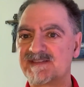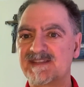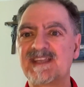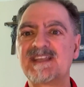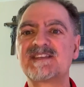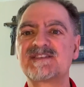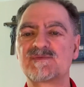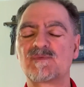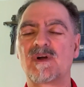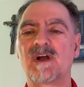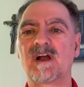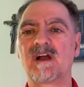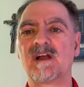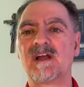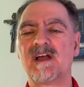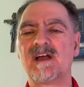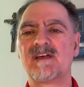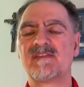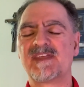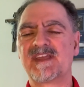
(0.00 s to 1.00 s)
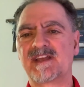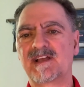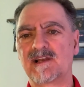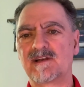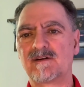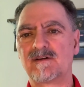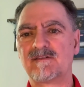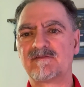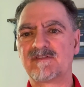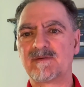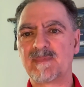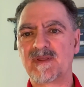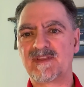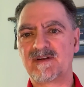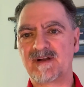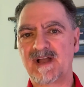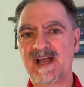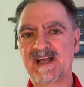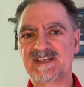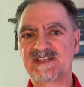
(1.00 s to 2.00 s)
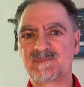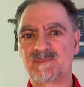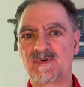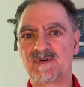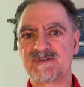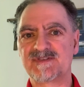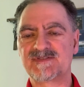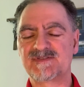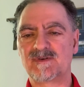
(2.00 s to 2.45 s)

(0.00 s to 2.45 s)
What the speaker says: things where they could learn from other experts.